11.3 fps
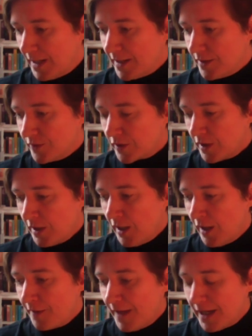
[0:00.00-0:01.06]
And
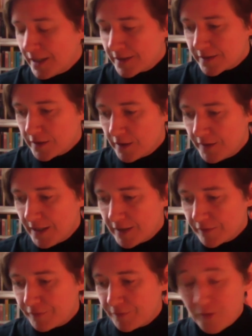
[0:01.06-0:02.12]
that
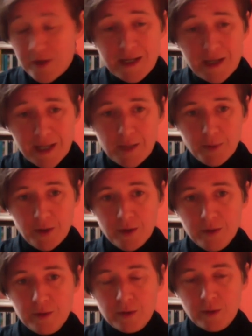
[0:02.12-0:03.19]
free
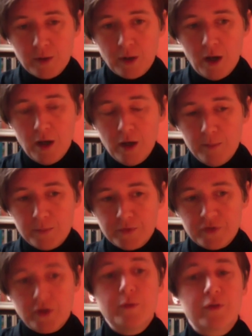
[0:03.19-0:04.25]
labor,
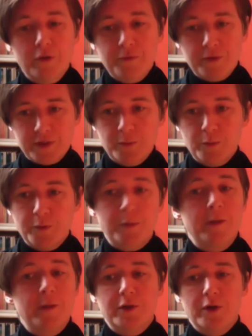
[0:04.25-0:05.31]
so for example with
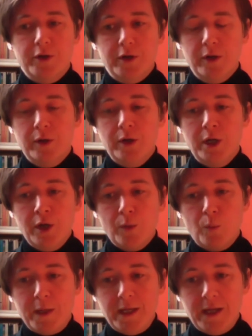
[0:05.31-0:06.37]
Primadonna,
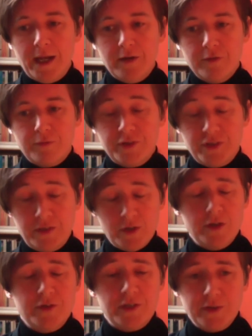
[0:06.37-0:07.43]
we have received
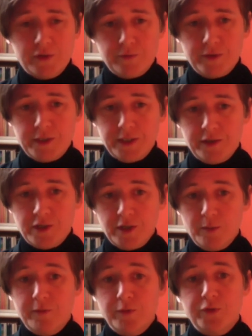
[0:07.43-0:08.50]
Arts Council funding this year,
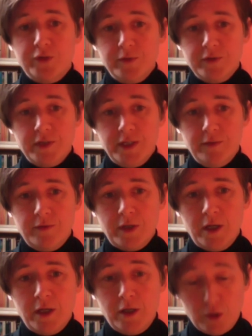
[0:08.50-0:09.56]
and we've also received
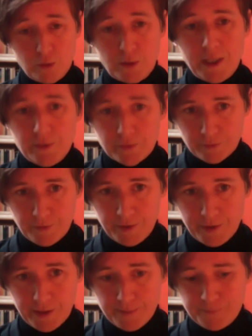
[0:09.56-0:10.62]
local council
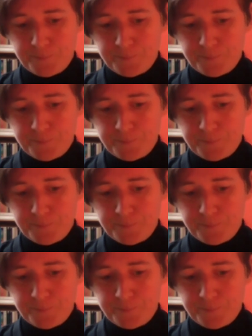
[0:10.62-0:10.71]
funding.